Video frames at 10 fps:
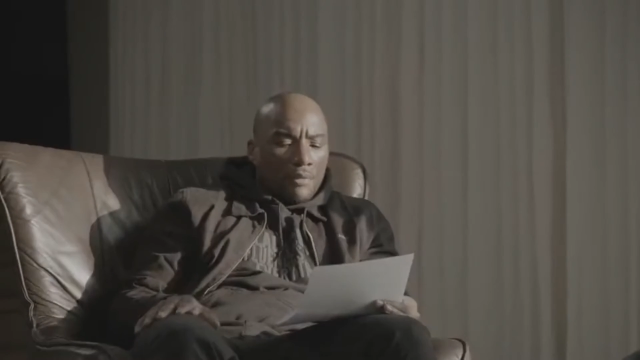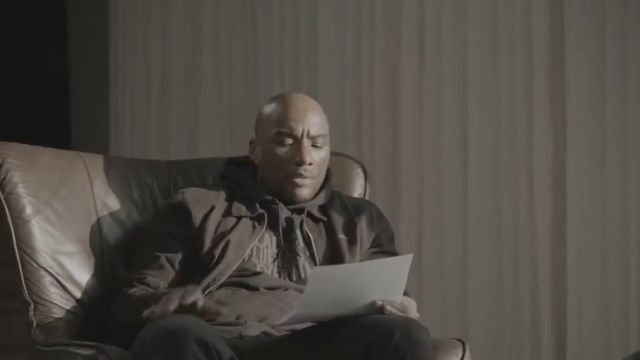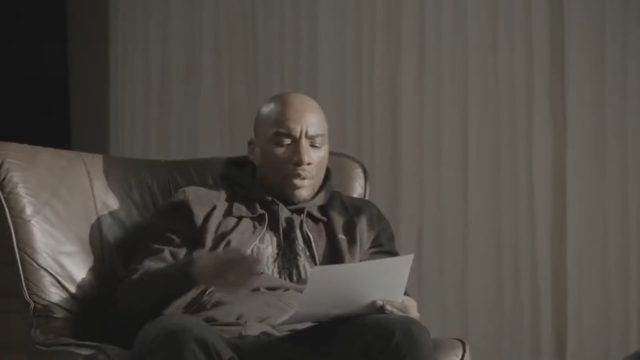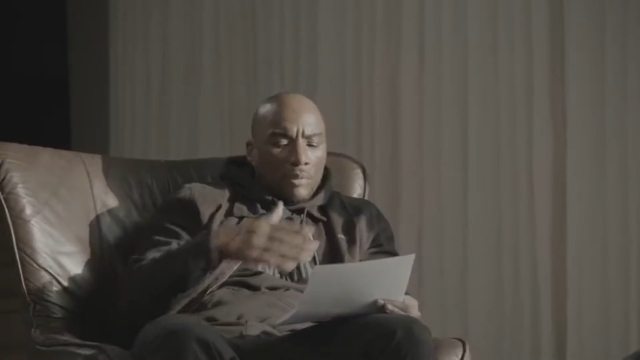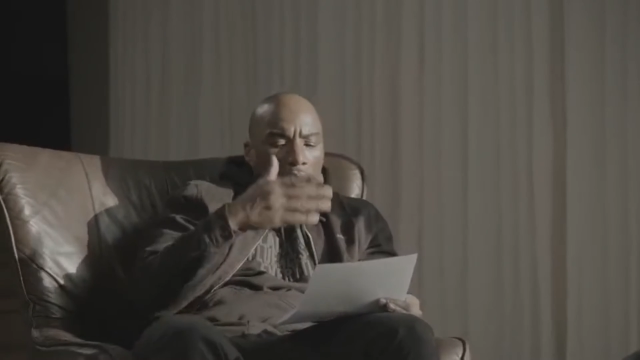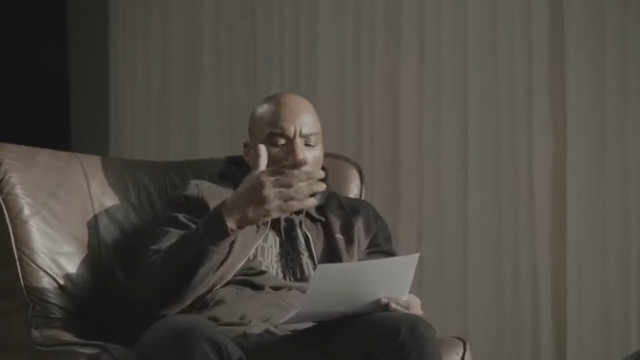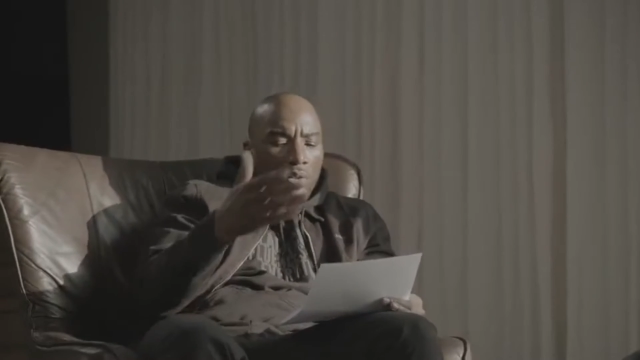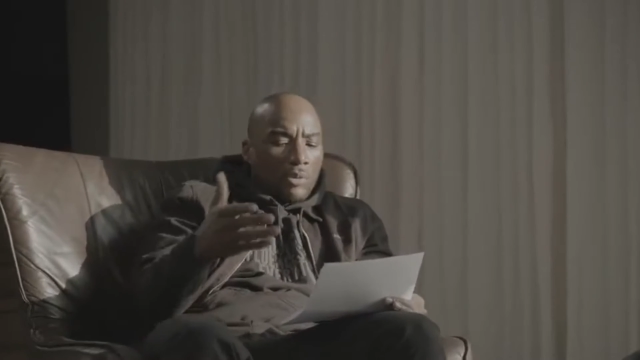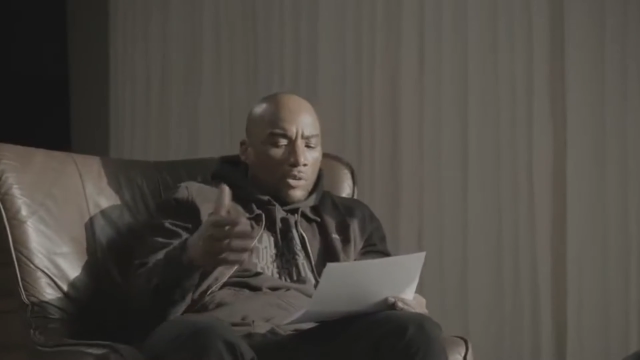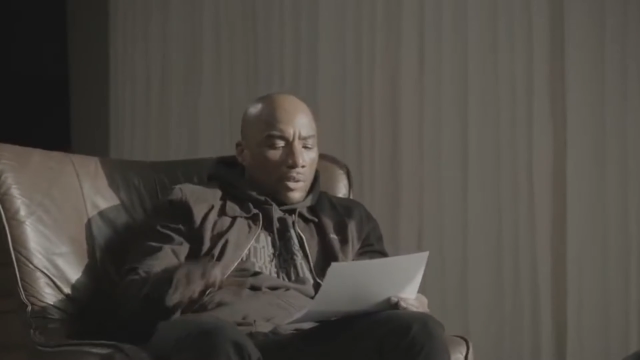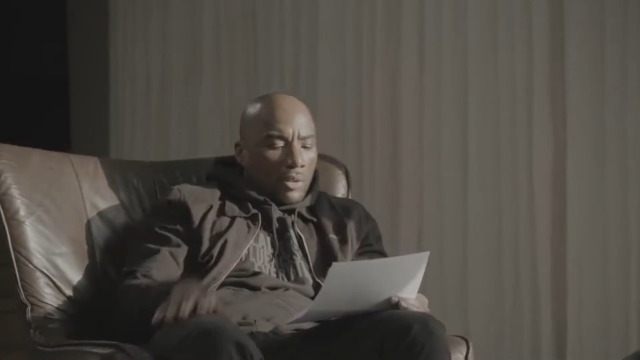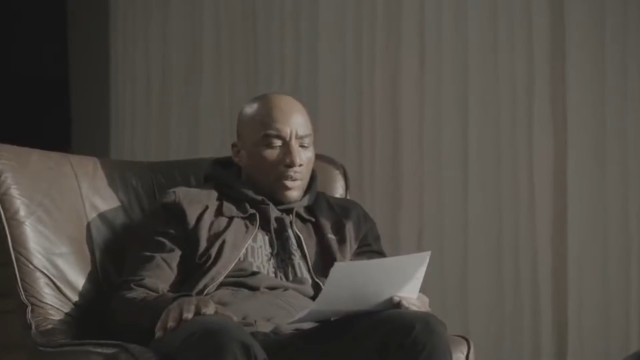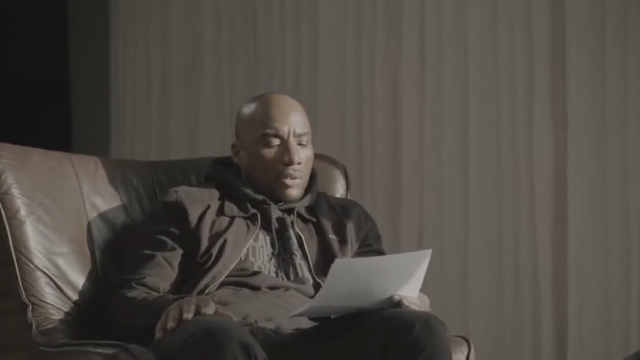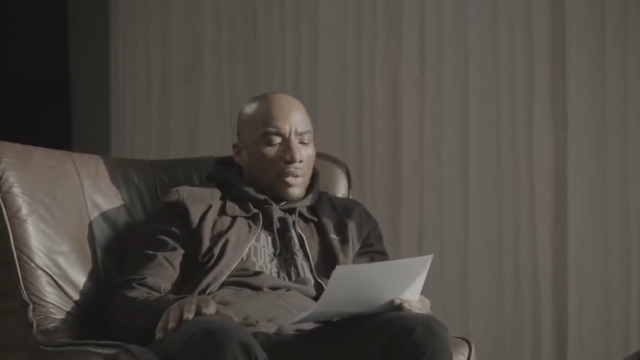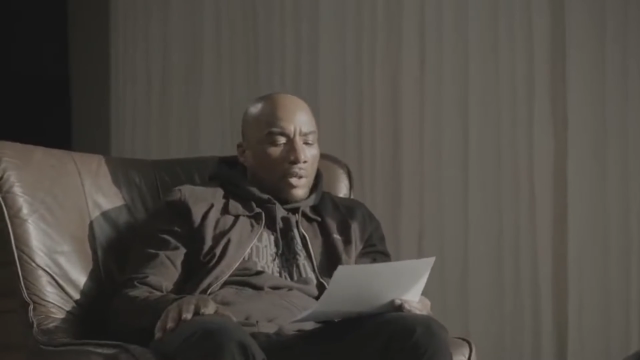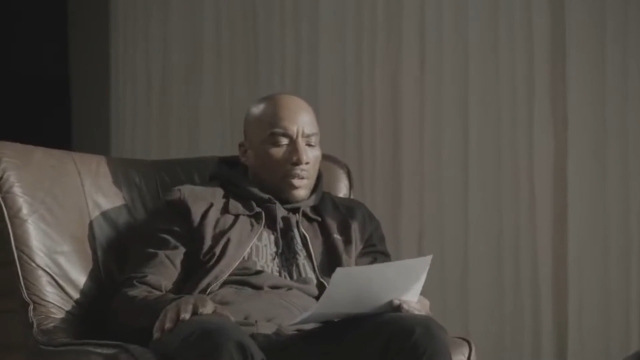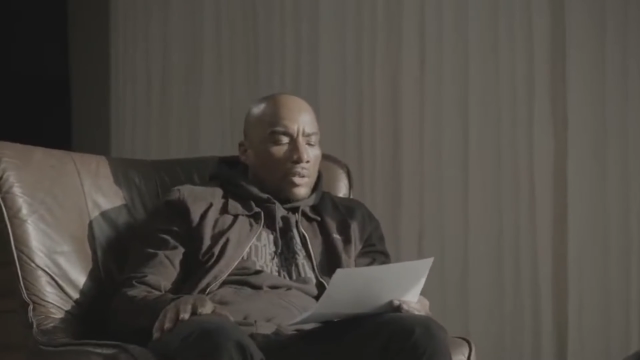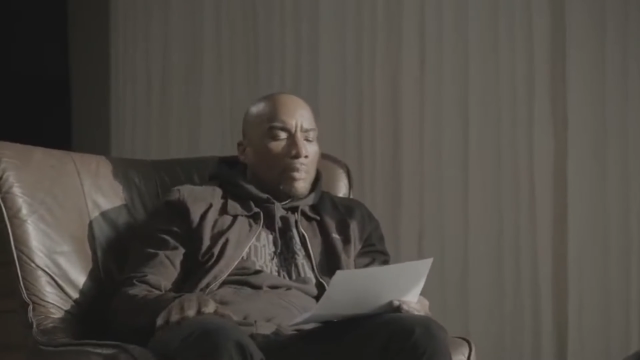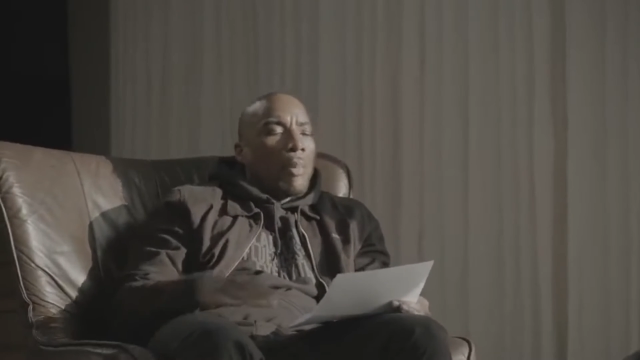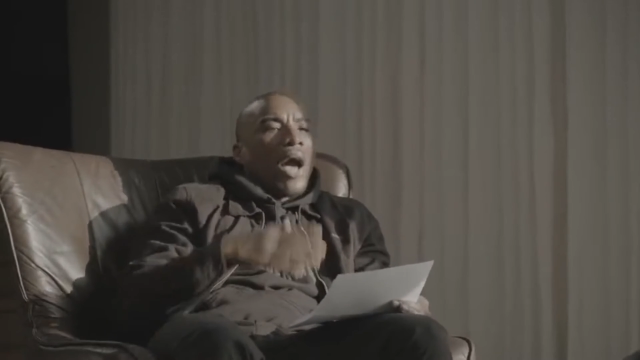I've seen them say your music is
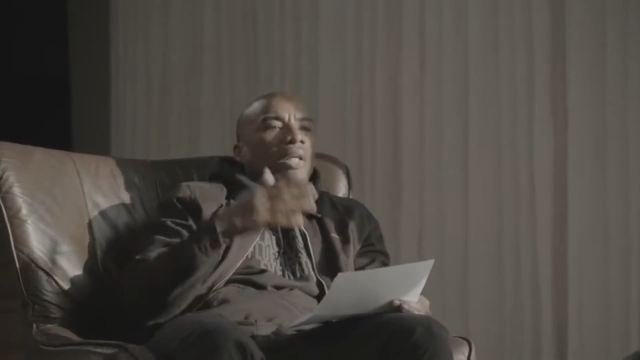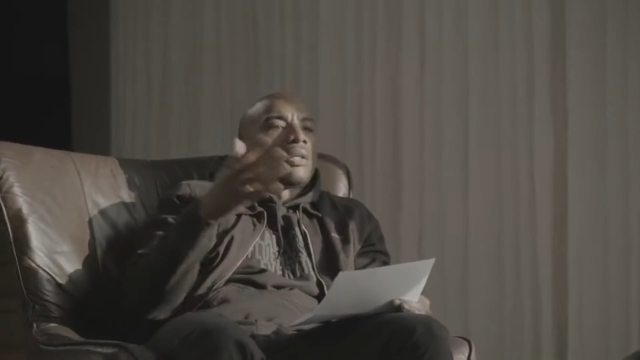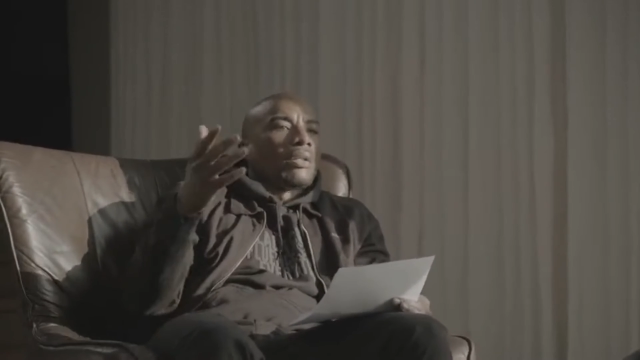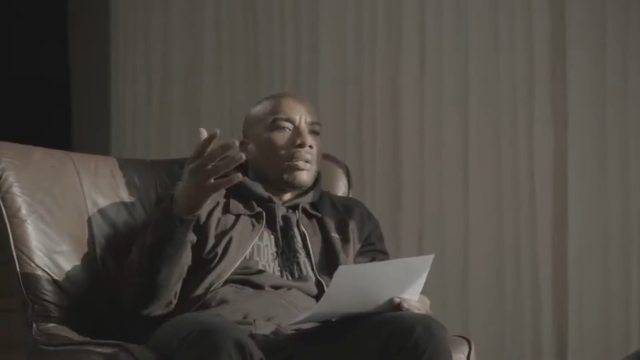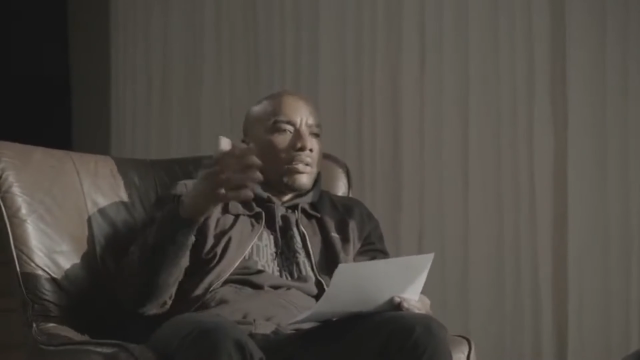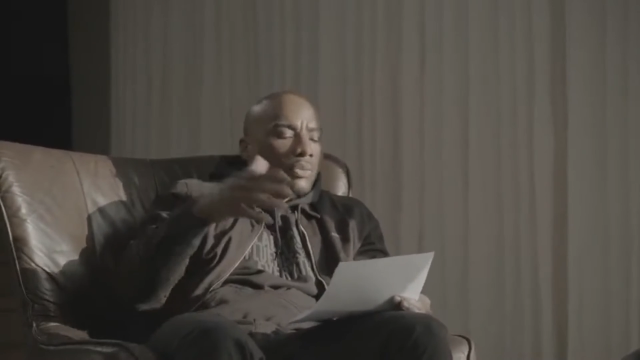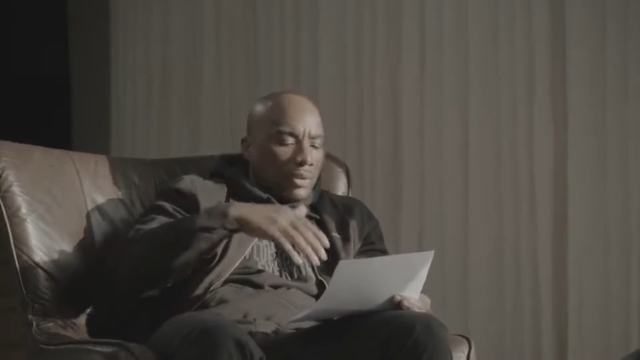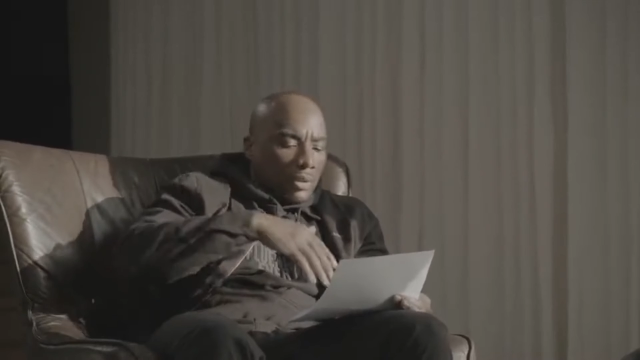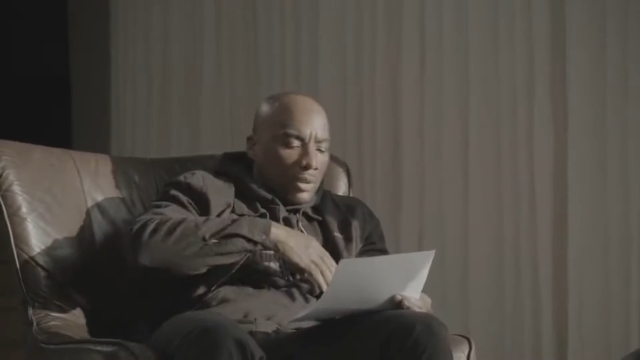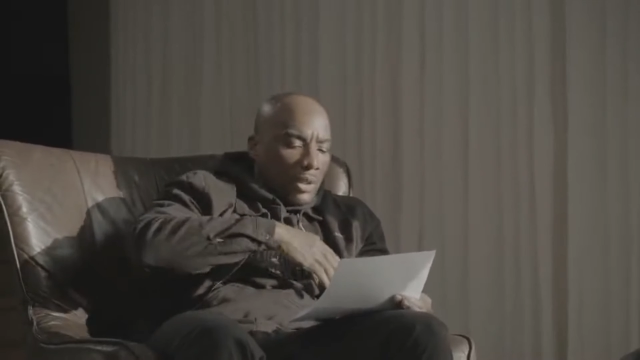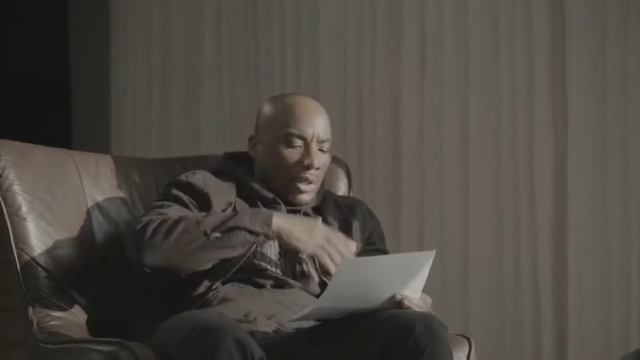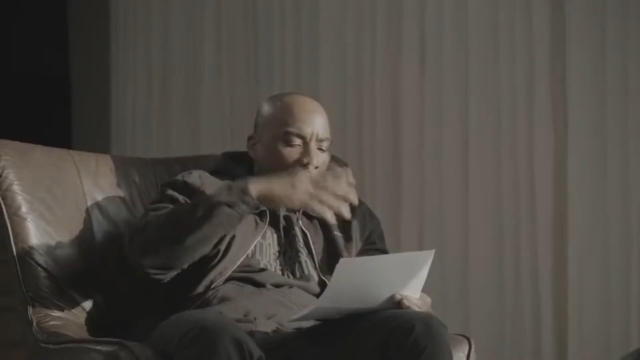demonic and this was a